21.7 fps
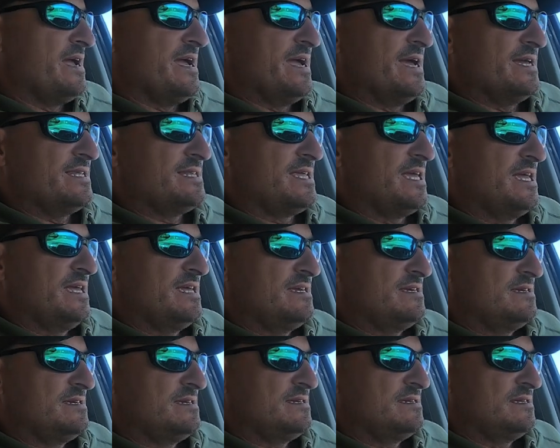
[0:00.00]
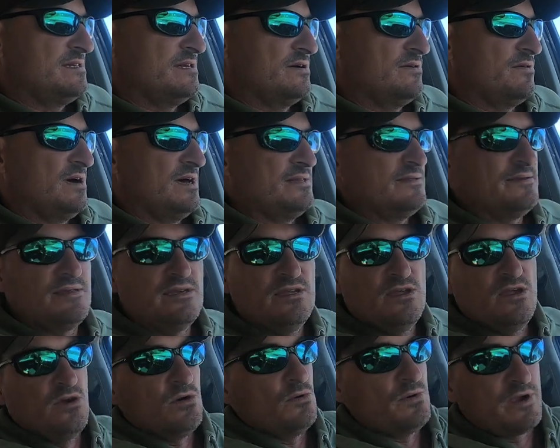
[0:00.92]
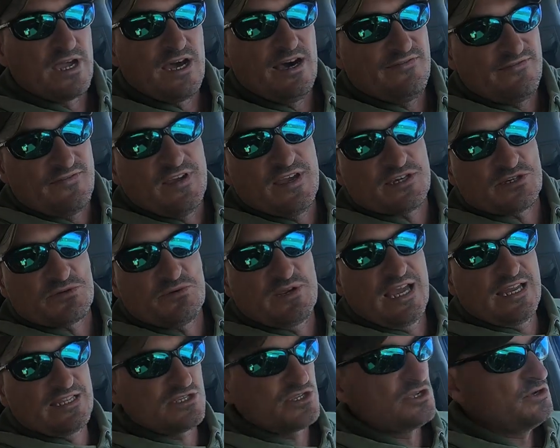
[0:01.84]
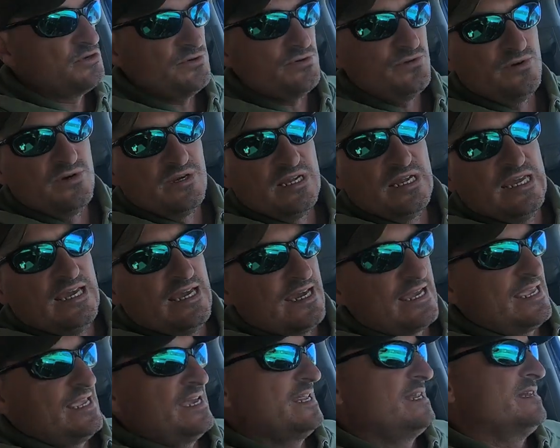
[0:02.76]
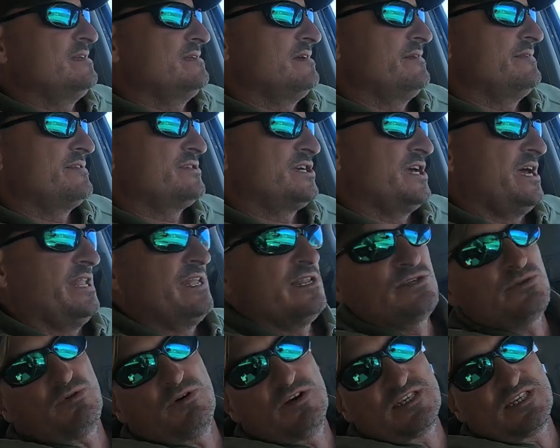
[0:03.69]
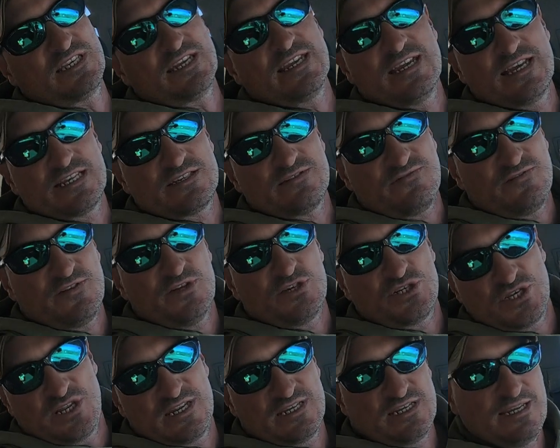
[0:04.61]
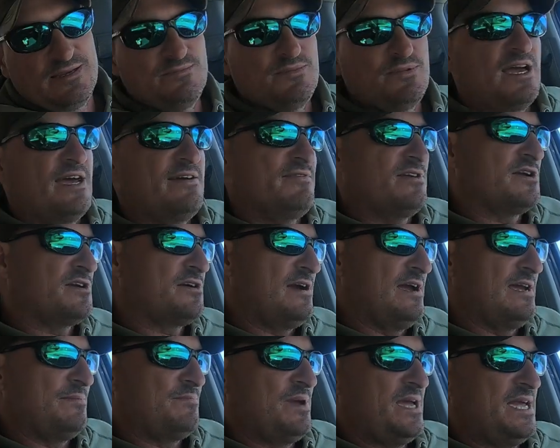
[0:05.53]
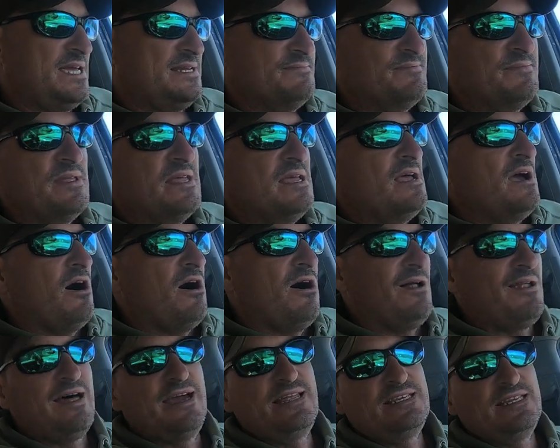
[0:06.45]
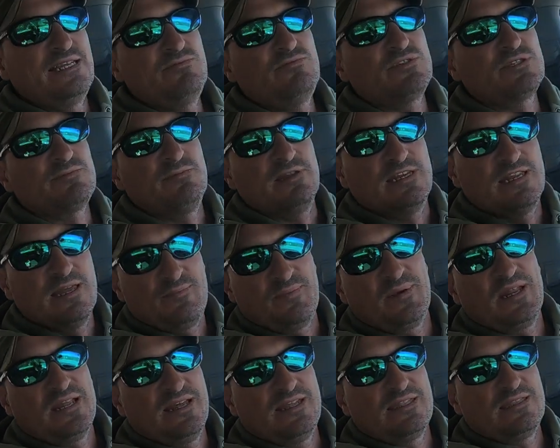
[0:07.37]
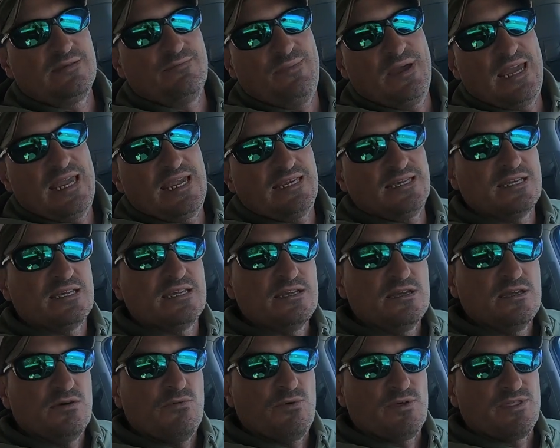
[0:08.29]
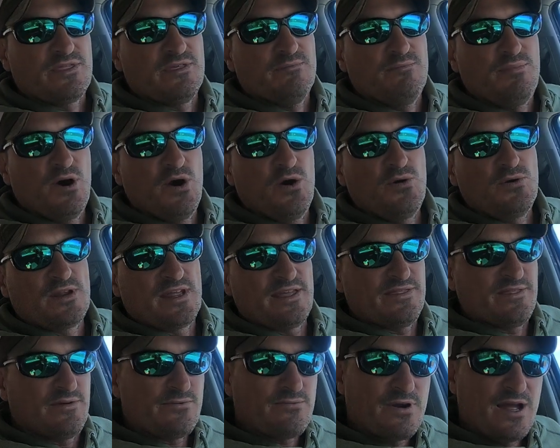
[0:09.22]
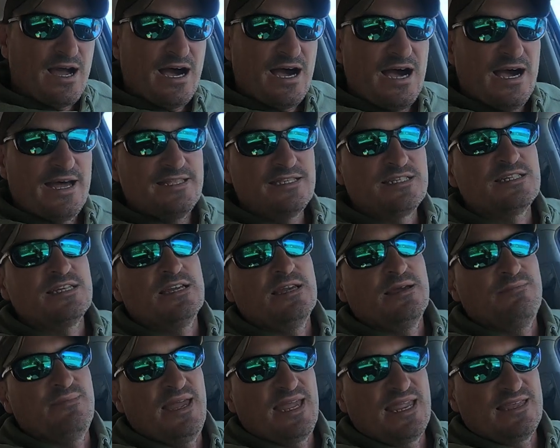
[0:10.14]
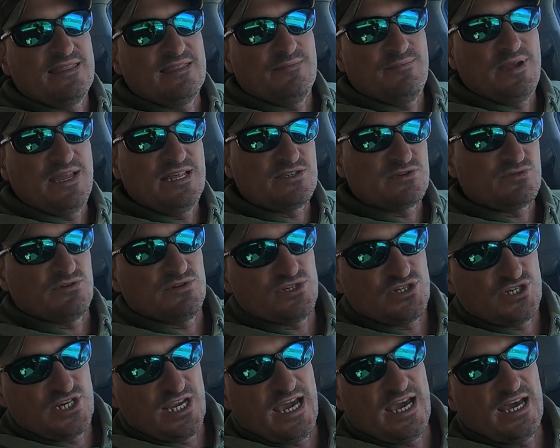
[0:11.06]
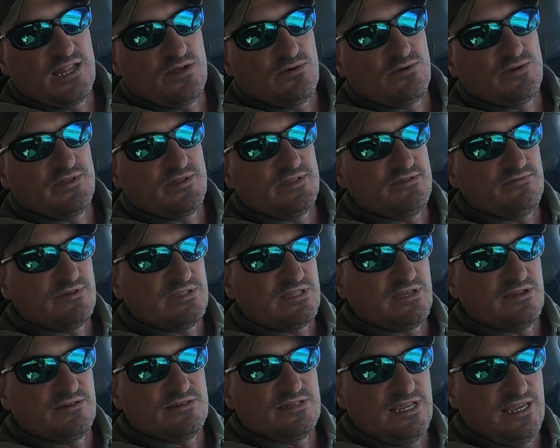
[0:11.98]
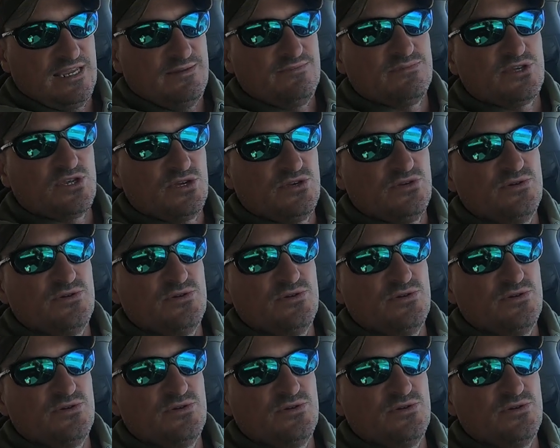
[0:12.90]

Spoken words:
And you know what? We caught fish. We got two. Again, the challenge was to catch a fish on a deep diving crankbait. All I did was manipulate the bait with the boat and the rods, making the baits run shallower than what they're deemed